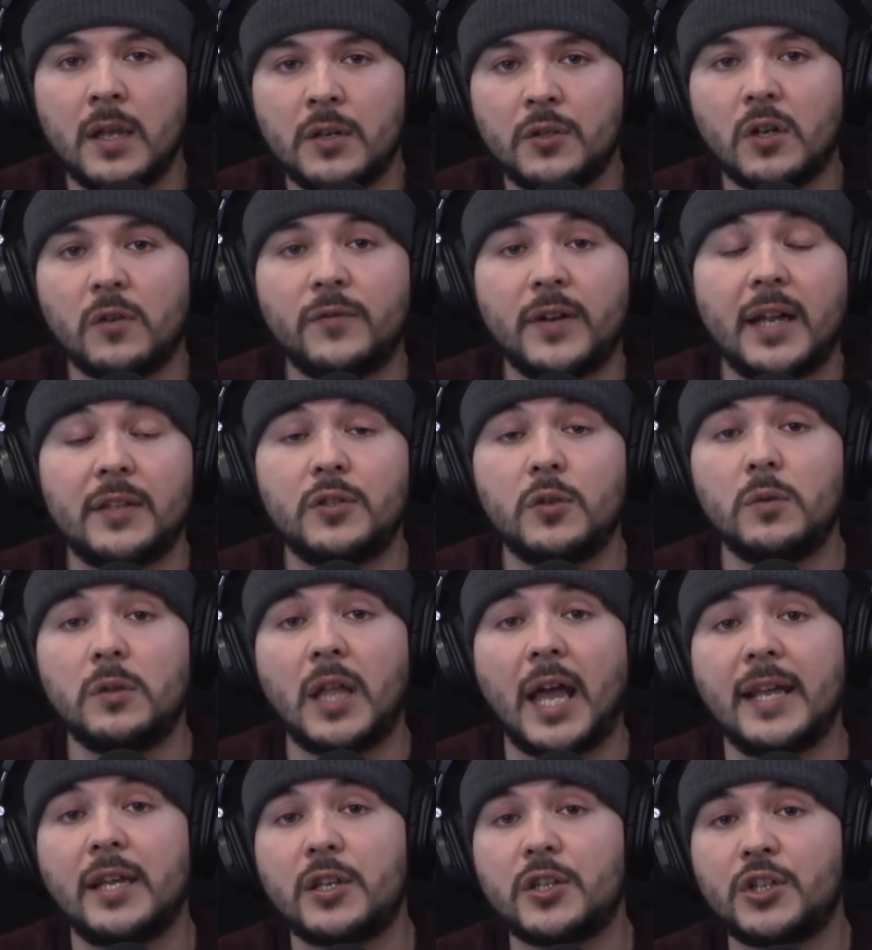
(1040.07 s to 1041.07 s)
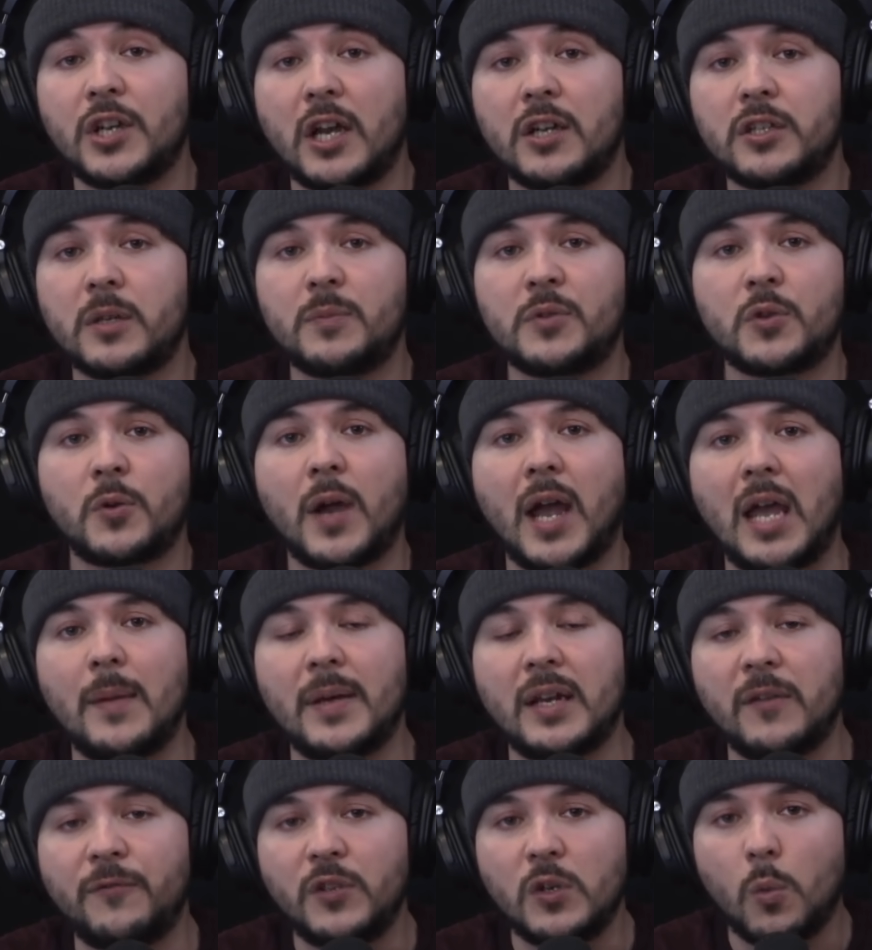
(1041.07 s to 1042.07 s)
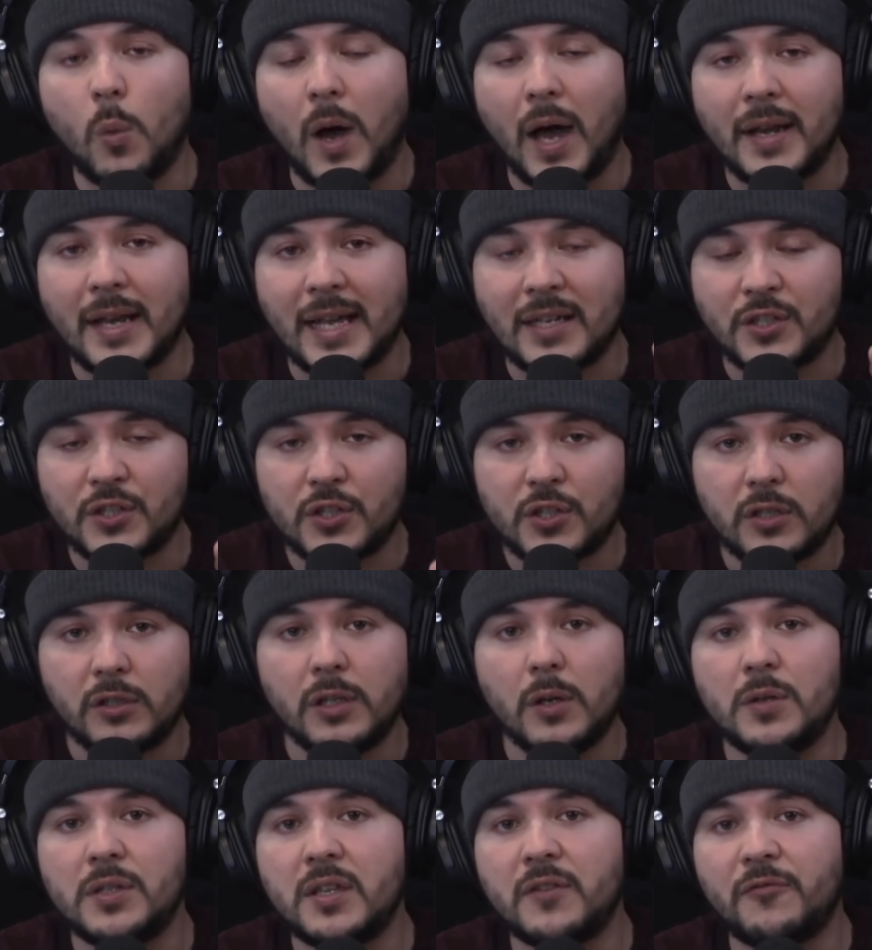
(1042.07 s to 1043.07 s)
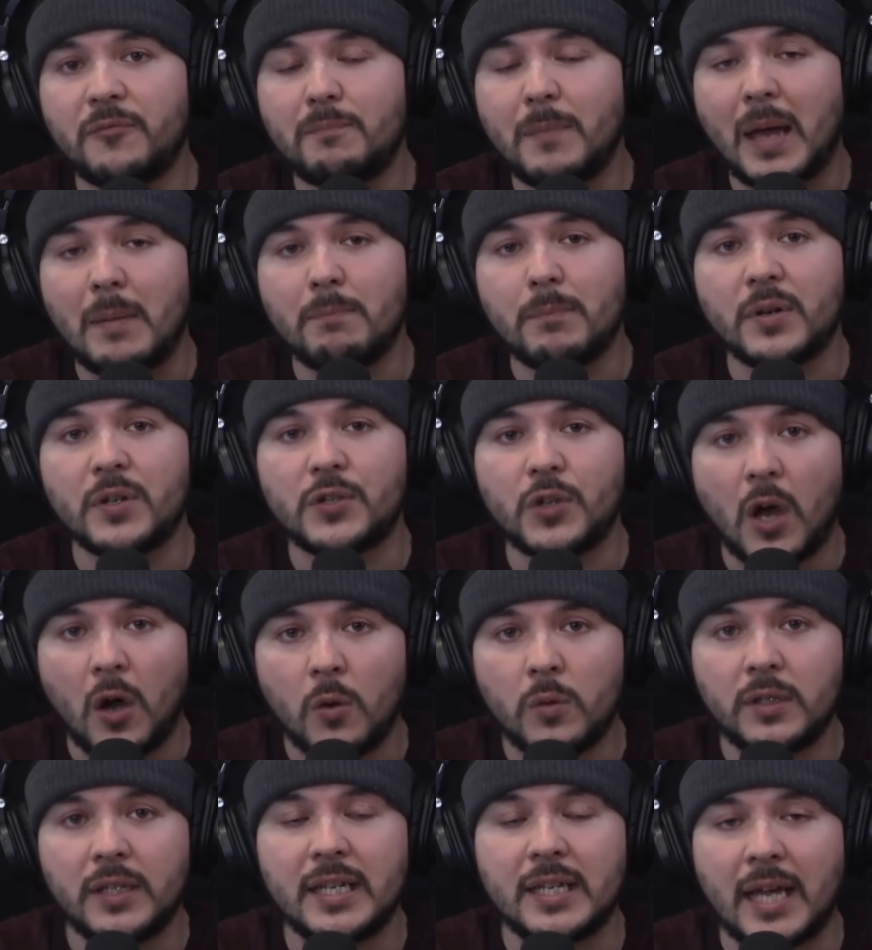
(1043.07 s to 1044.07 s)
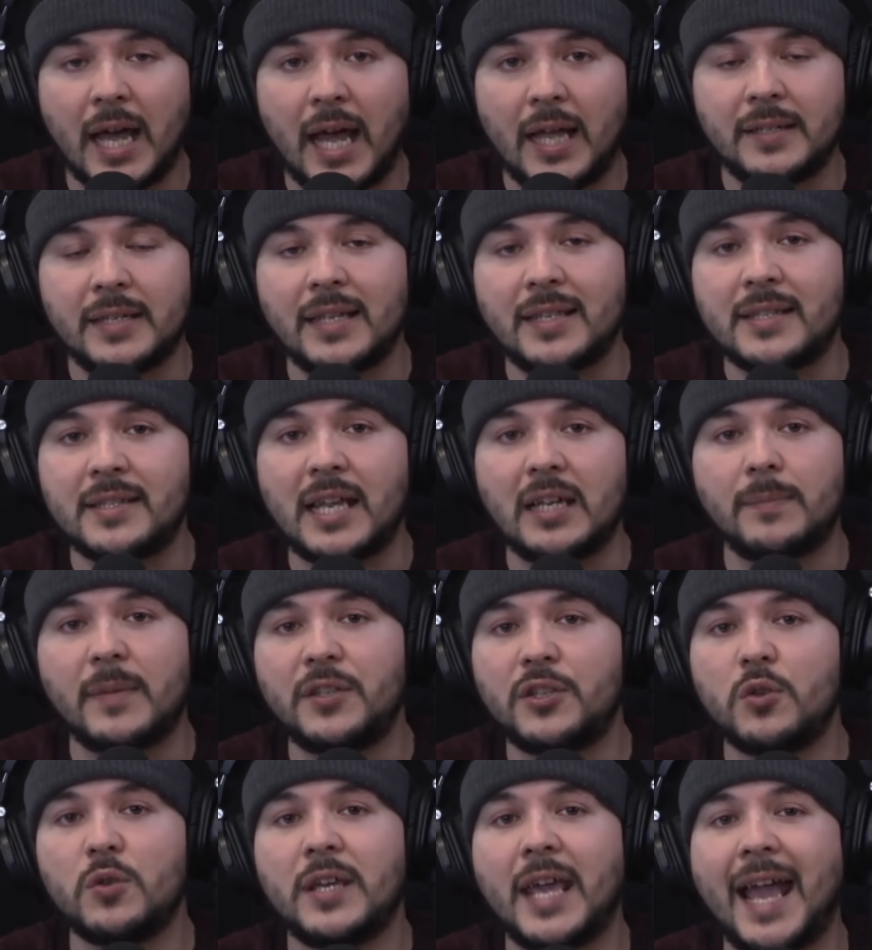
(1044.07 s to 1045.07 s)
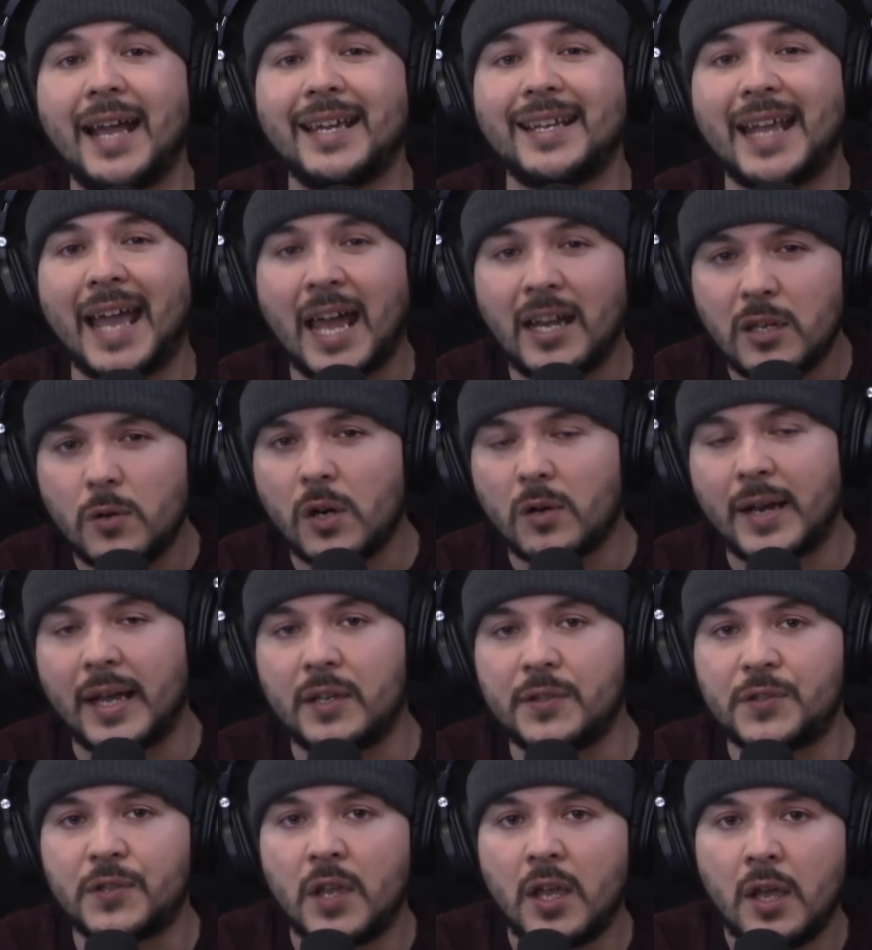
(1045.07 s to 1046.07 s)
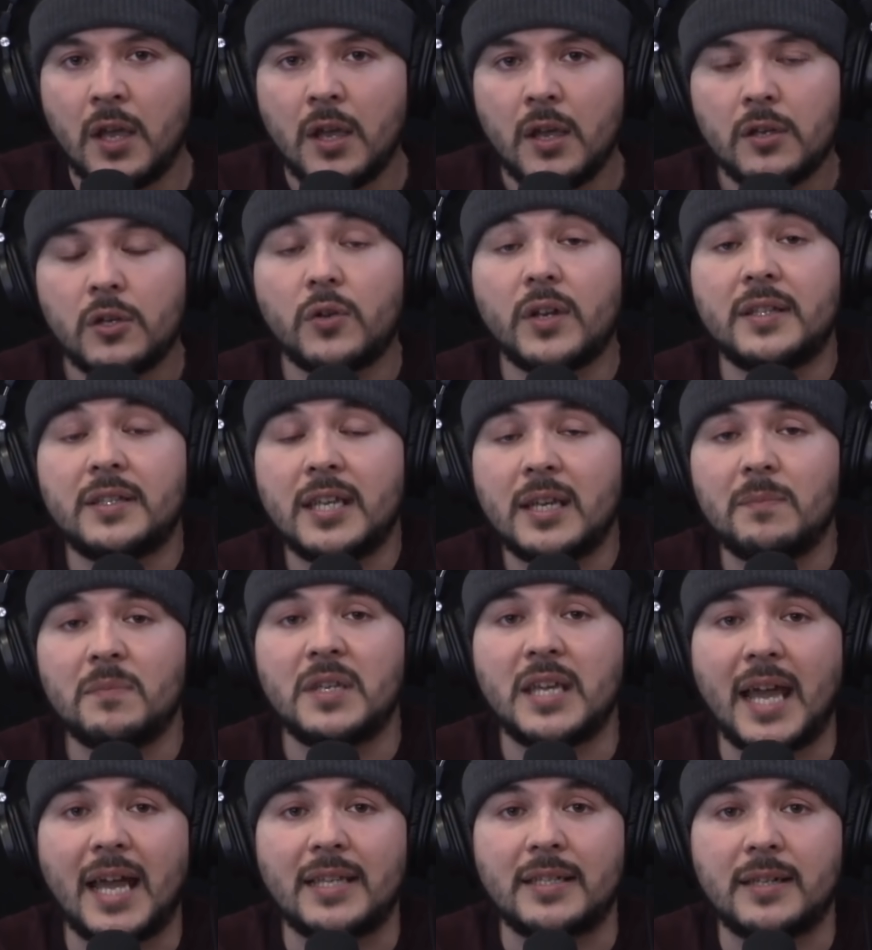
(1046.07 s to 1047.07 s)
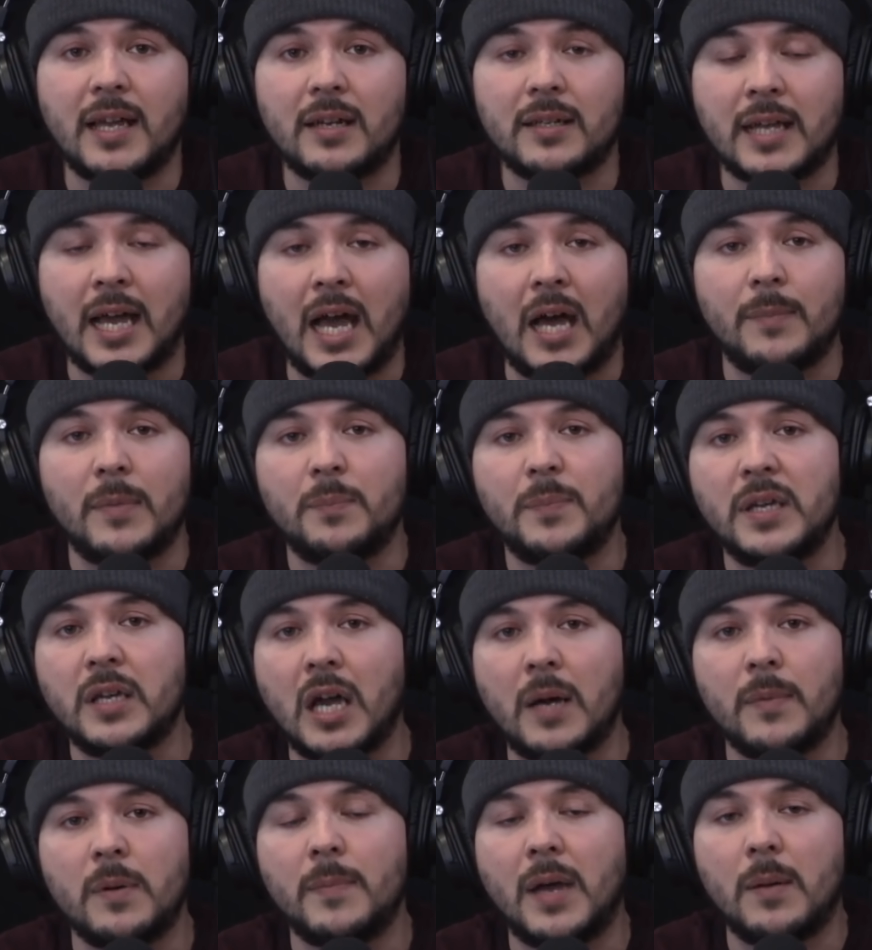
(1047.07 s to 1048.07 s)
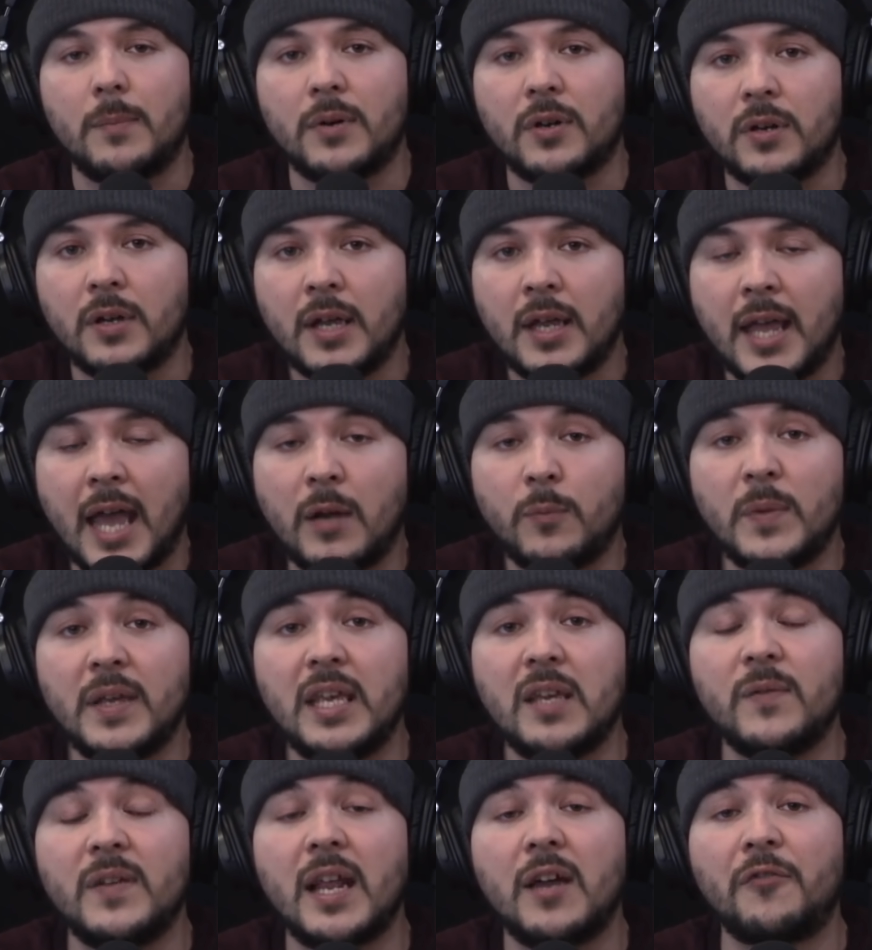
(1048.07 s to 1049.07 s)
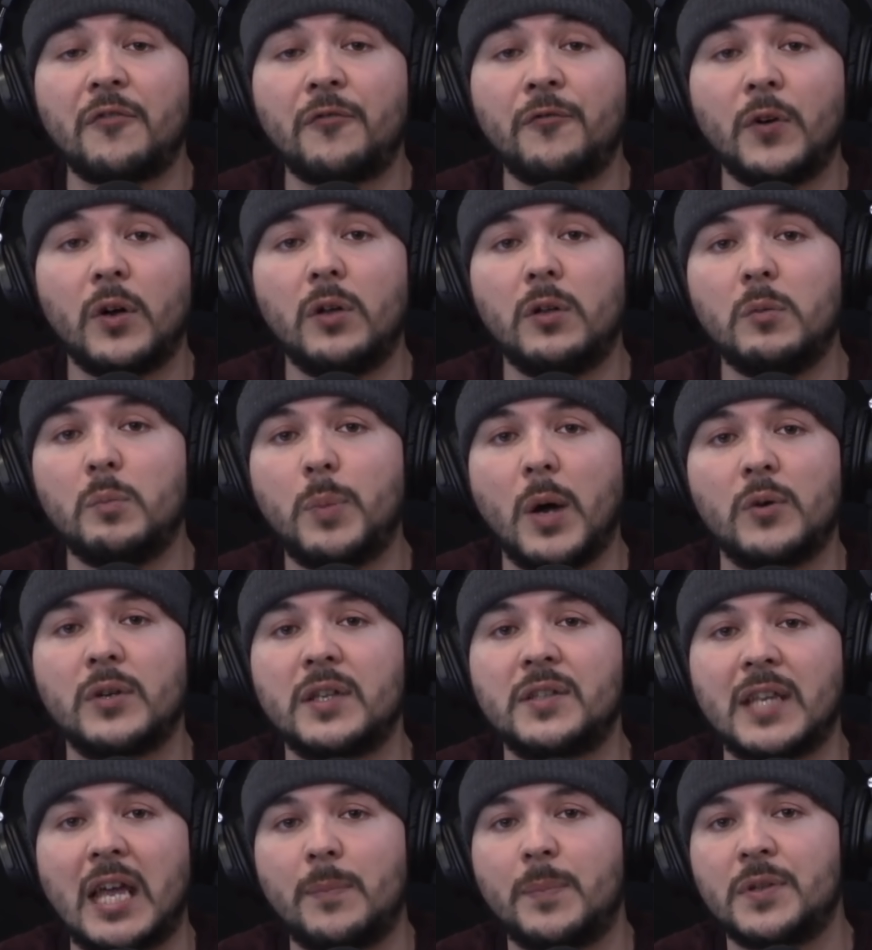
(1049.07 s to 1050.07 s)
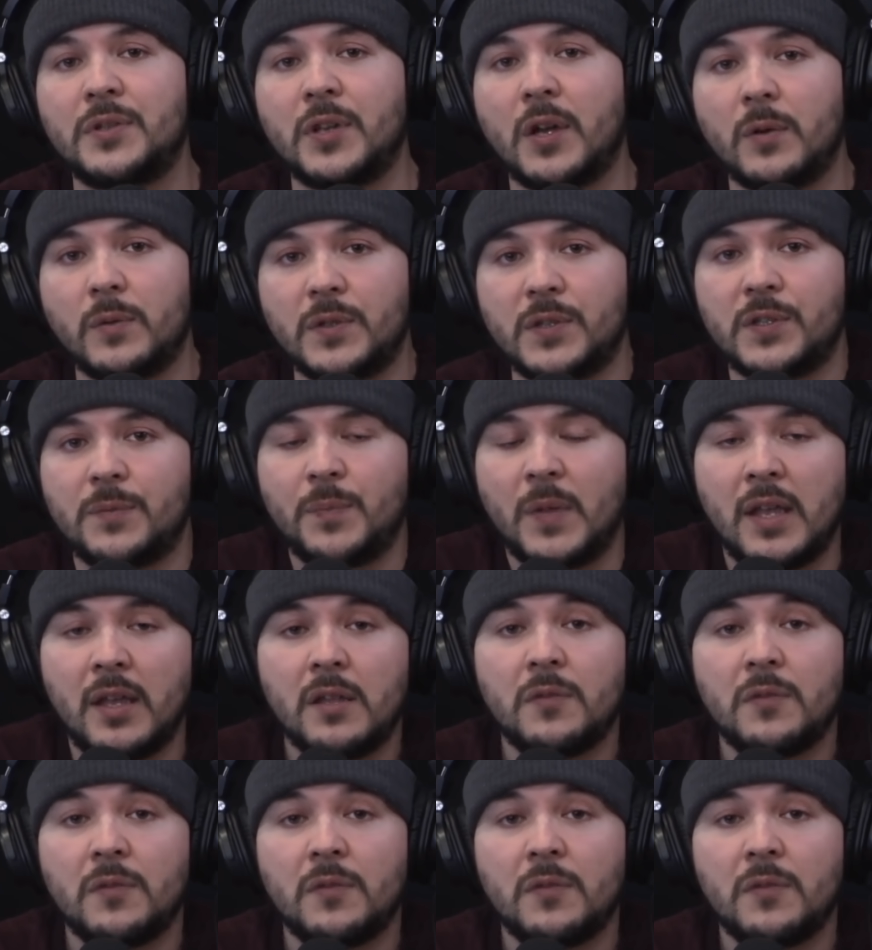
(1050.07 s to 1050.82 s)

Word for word: Don't forget to like, share, subscribe, and if you want exclusive members-only content, segments you can't get anywhere else, go to timcast.com, become a member, and we even have full bonus episodes.